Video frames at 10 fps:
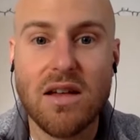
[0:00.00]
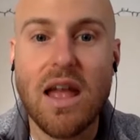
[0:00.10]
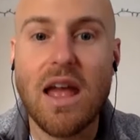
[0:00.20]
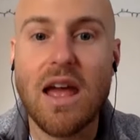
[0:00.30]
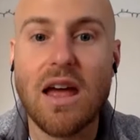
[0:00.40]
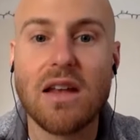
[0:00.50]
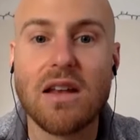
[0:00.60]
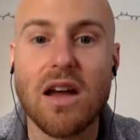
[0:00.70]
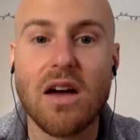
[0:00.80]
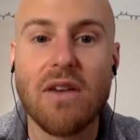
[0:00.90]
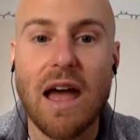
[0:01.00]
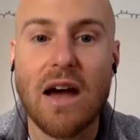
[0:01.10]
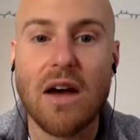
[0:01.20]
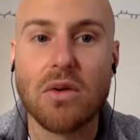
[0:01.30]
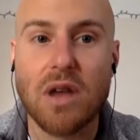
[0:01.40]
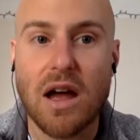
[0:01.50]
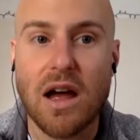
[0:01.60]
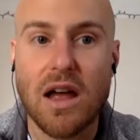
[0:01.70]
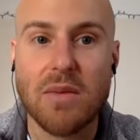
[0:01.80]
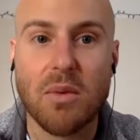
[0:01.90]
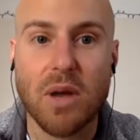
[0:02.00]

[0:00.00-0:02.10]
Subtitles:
and of how time and